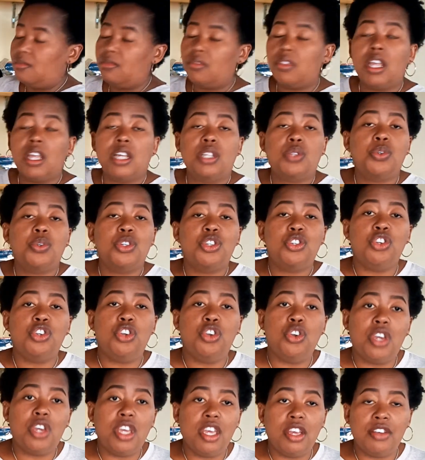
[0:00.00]
that's what you're
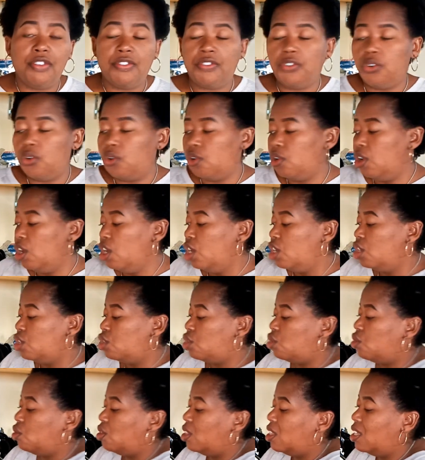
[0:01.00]
looking for.
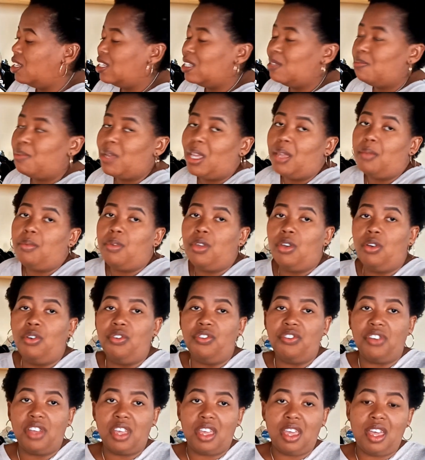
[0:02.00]
So this baby
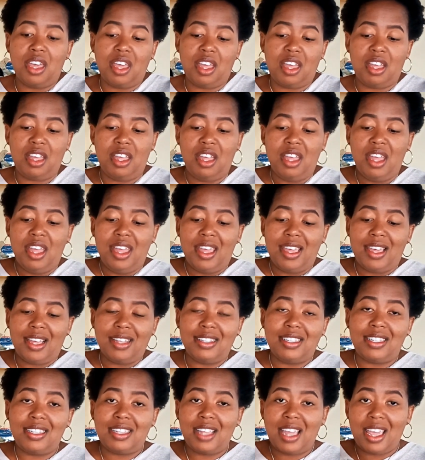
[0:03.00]
over here can
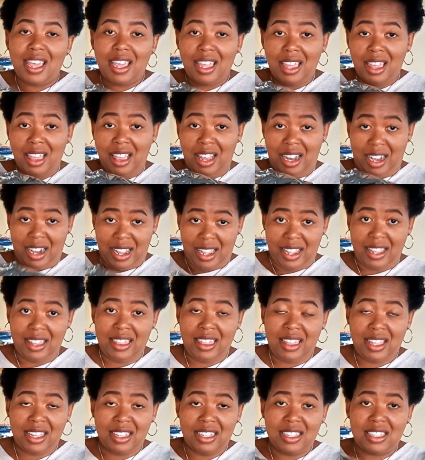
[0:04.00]
stay like
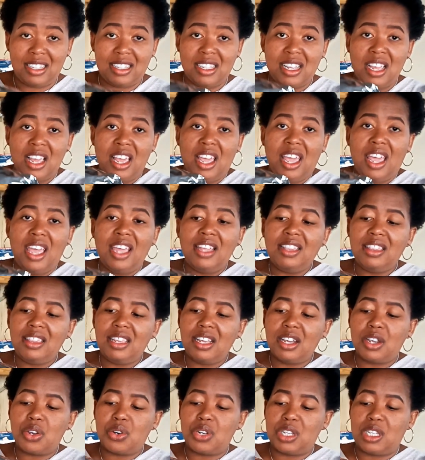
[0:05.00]
this in
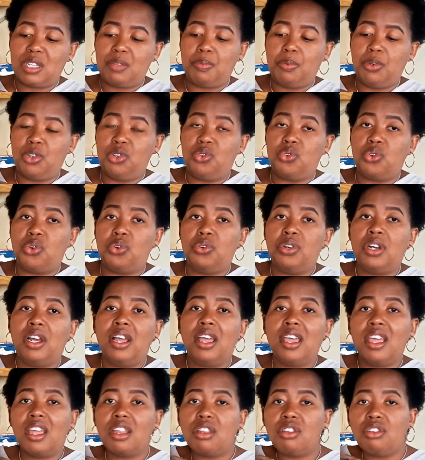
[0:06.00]
the crisper drawer
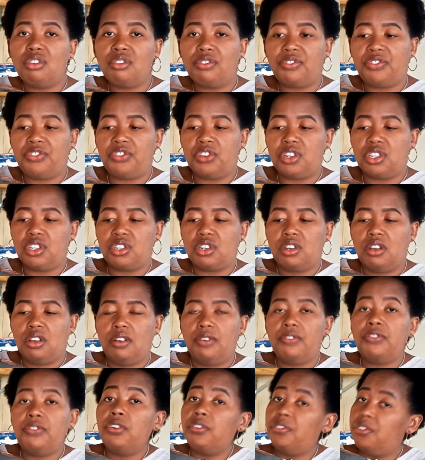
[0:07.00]
in your fridge
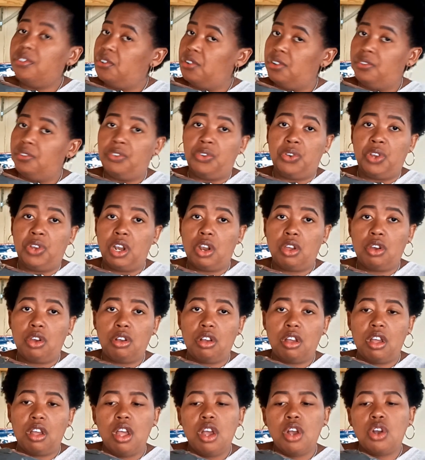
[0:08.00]
for very, very long.
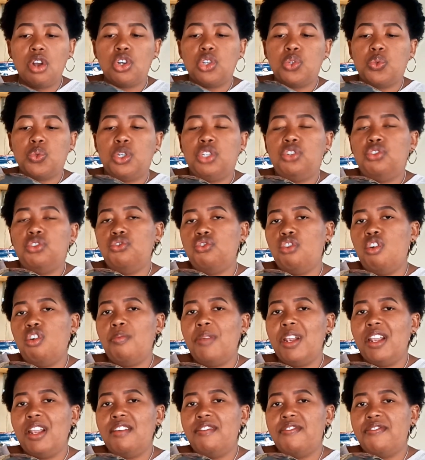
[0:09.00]
Because what you
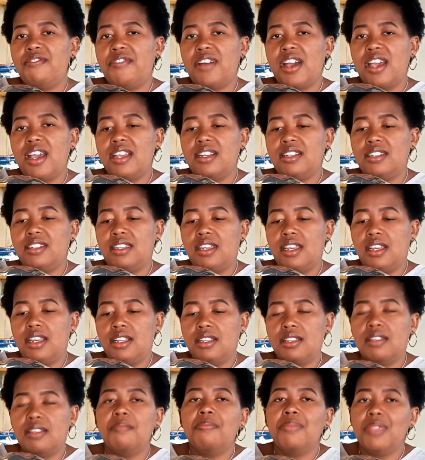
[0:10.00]
normally find
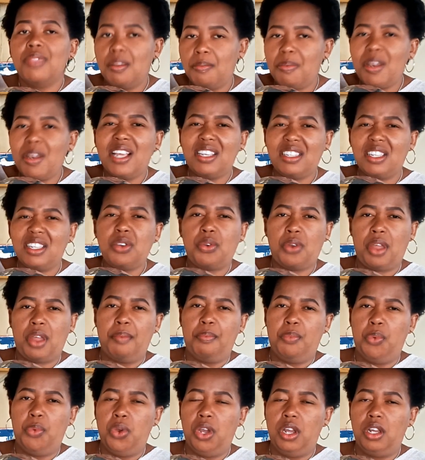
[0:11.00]
is the plastic
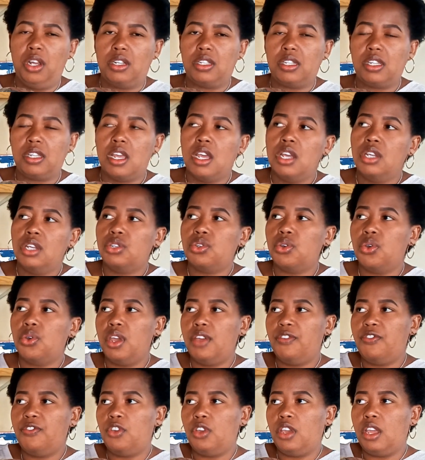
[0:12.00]
wrap works. So
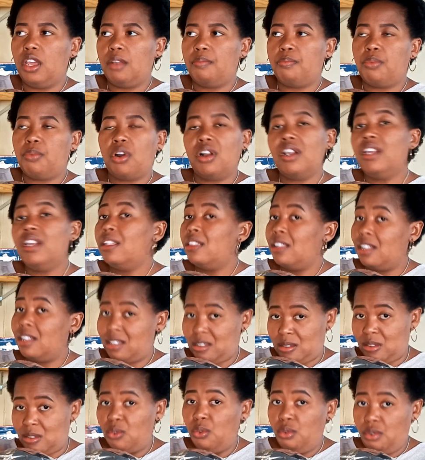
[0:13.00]
if you get broccoli
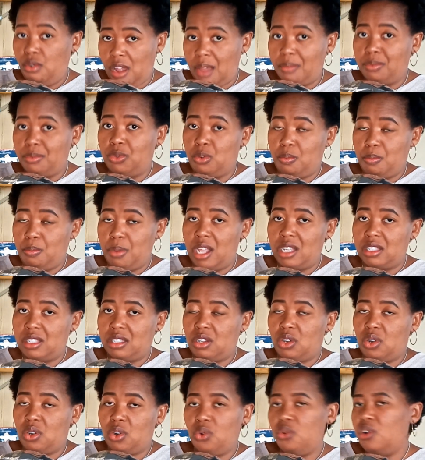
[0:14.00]
that's wrapped with
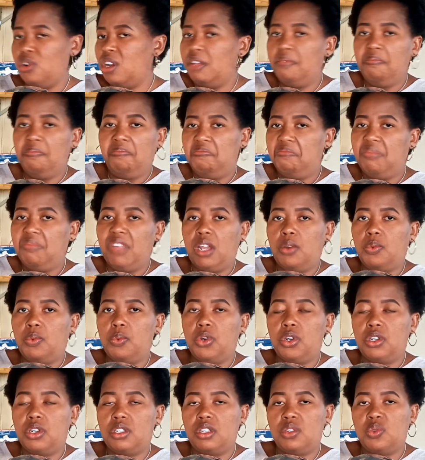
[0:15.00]
plastic only, that
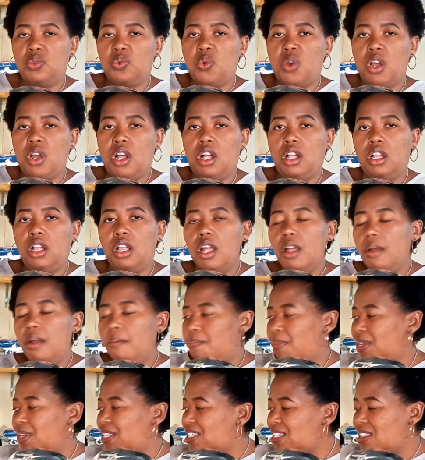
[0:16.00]
works as well.
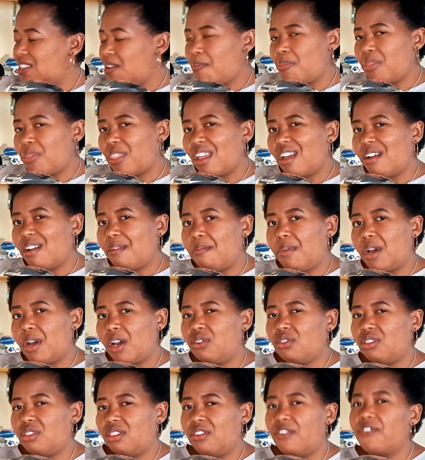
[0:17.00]
But something
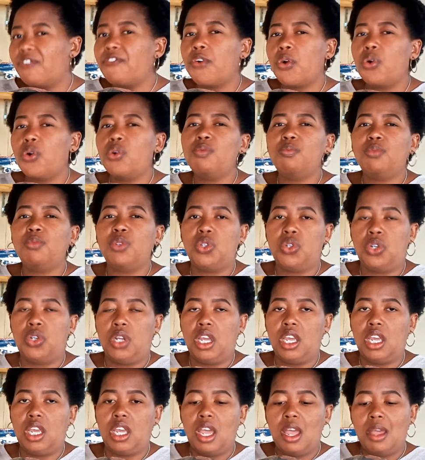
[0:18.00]
about the foam
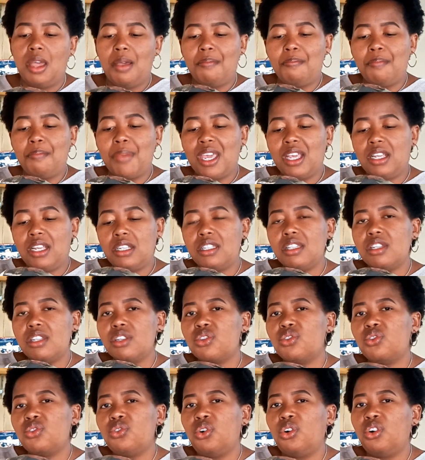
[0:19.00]
tray makes the
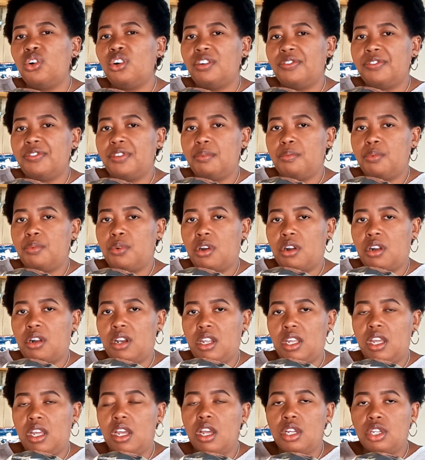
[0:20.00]
stalk of the
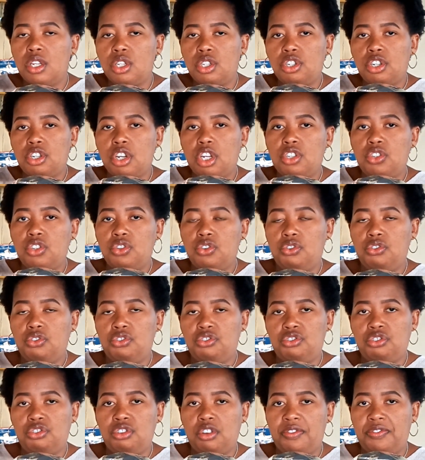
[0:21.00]
broccoli start to go
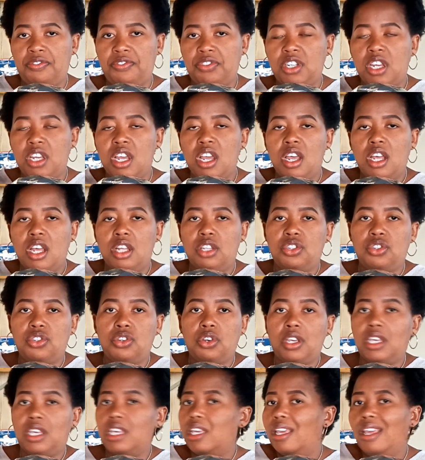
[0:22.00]
soft and
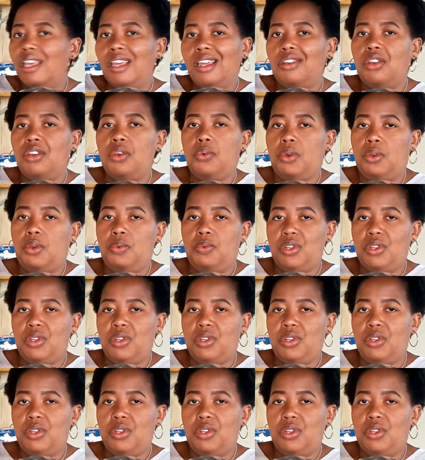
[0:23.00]
soggy, and no one